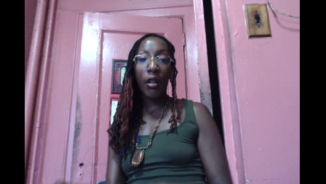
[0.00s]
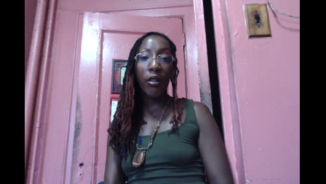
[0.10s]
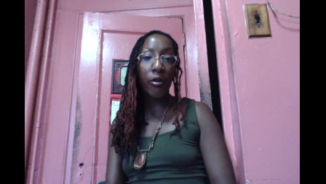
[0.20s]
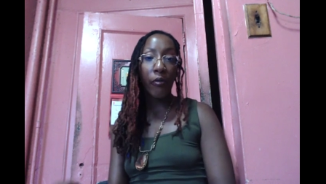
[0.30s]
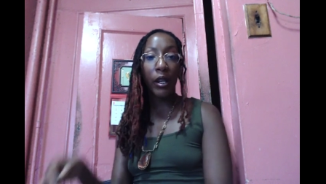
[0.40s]

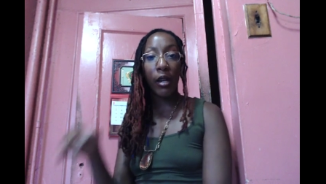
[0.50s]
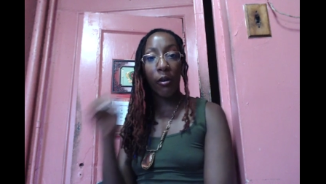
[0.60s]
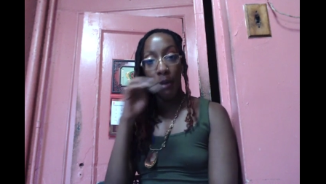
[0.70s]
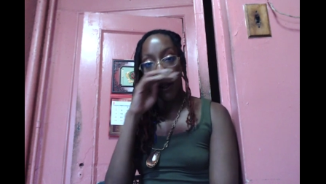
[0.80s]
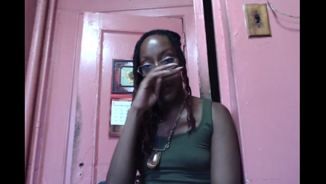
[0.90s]
little video
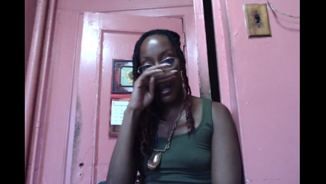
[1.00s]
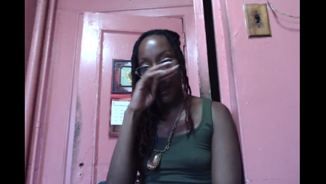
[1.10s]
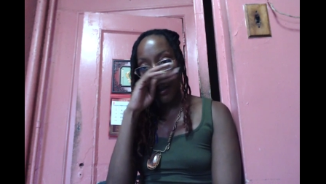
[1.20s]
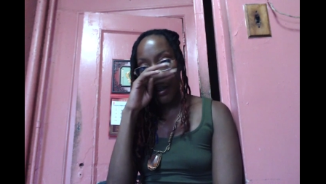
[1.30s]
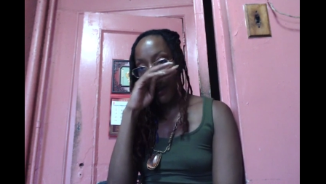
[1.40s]
about
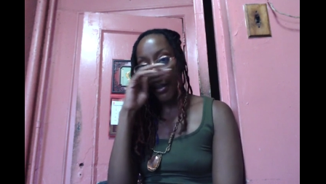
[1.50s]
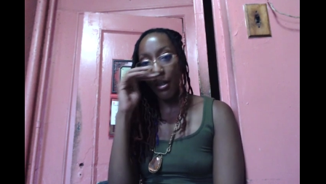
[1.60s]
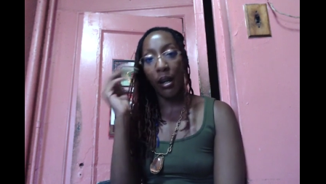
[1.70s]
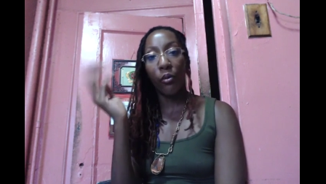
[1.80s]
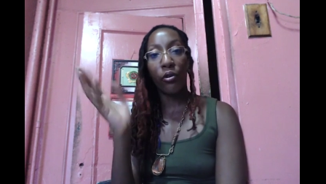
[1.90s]
that. And
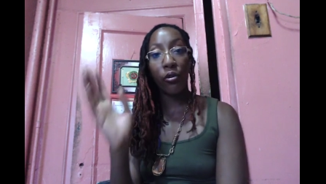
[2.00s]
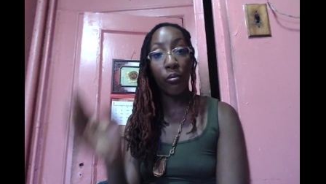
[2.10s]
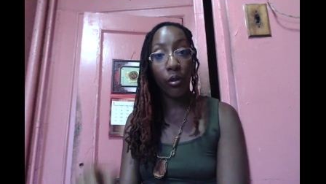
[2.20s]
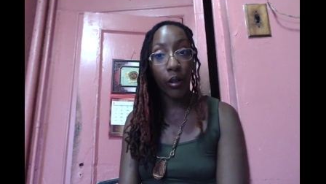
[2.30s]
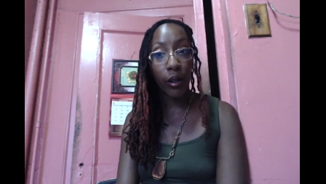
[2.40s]
I will do
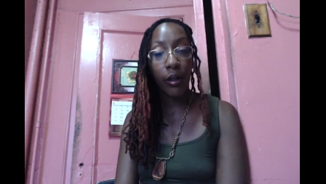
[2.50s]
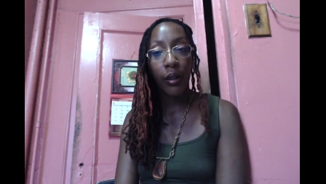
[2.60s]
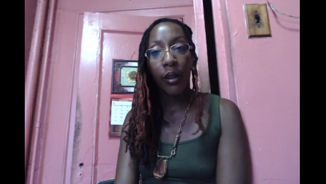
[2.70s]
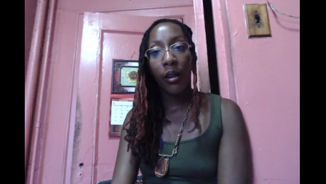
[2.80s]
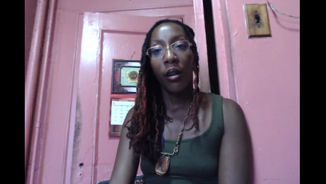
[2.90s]
more.
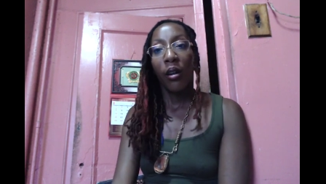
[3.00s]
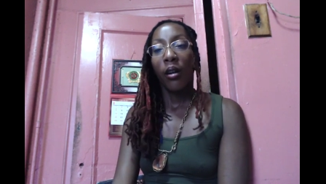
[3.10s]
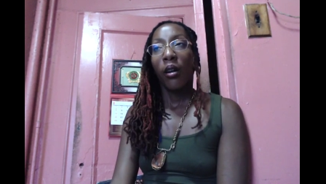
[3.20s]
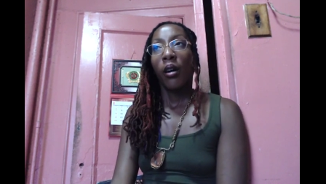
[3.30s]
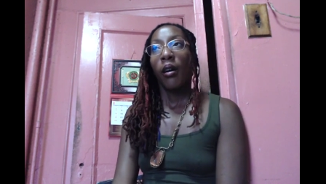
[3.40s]

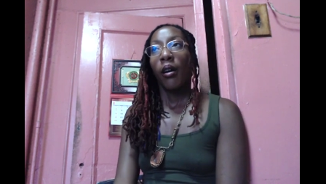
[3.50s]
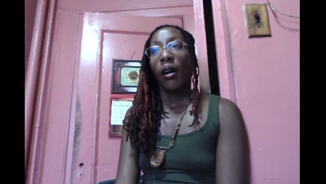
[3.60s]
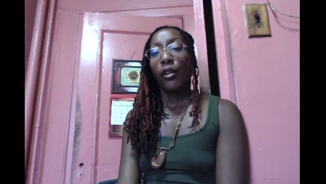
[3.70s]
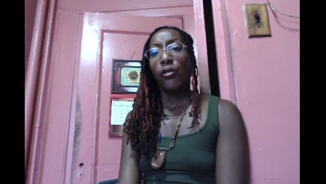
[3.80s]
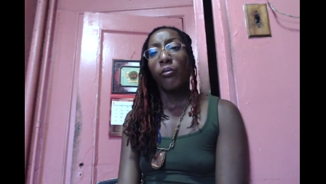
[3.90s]

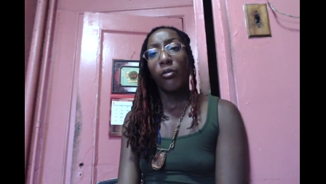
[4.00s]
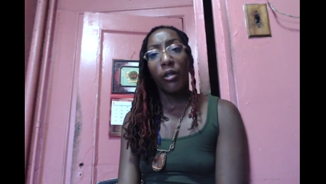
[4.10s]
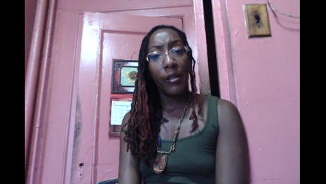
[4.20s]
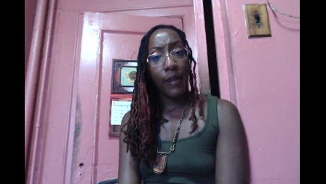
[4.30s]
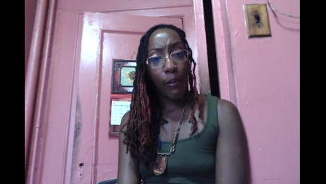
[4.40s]
I'll do a more
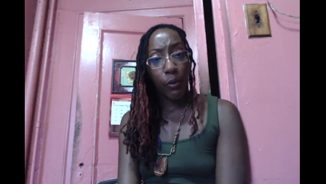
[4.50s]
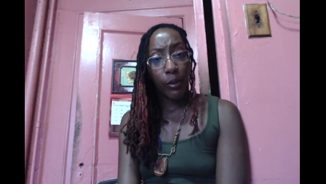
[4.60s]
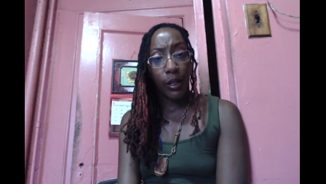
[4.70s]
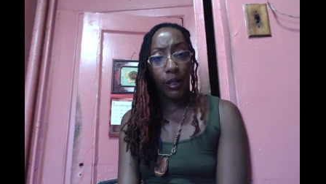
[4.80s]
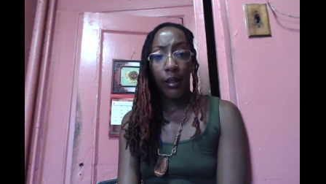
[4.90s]
in-depth
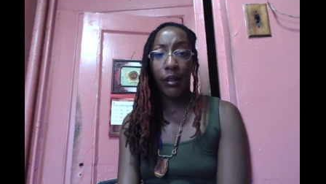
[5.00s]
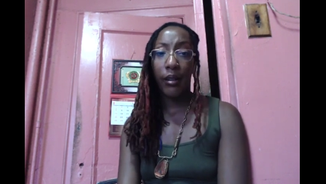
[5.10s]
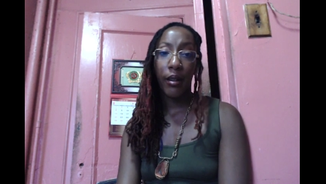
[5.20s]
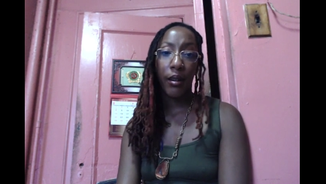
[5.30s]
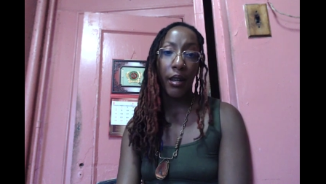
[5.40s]
one.
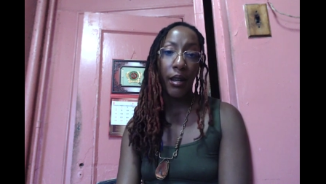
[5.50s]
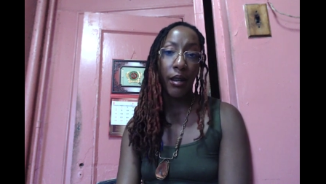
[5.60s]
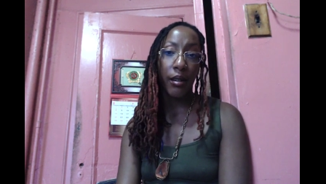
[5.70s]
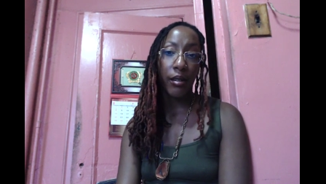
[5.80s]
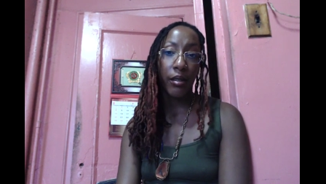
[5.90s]

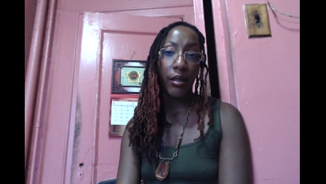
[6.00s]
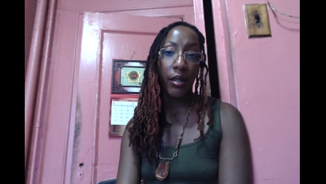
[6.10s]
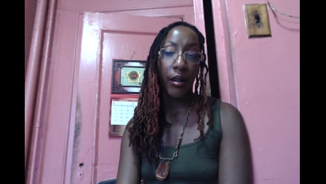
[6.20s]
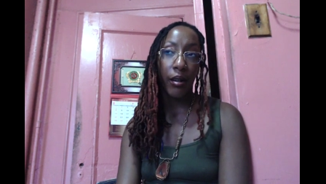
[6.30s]
And